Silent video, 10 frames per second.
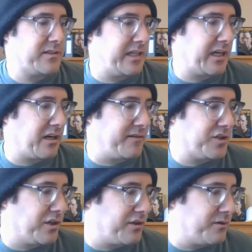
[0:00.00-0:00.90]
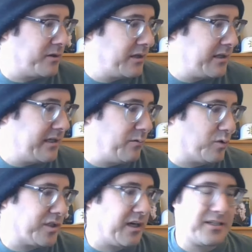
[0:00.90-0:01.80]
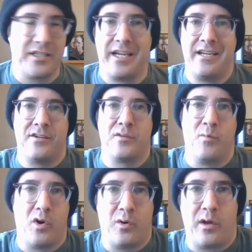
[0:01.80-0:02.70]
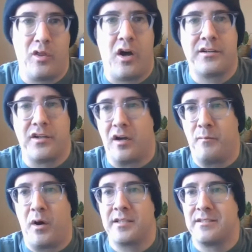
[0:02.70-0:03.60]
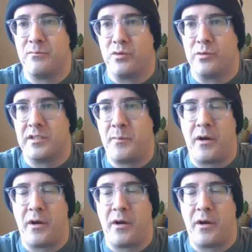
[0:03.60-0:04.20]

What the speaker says: Take care of each other. And we'll talk to you again here tomorrow on Locked On Boston Bruins,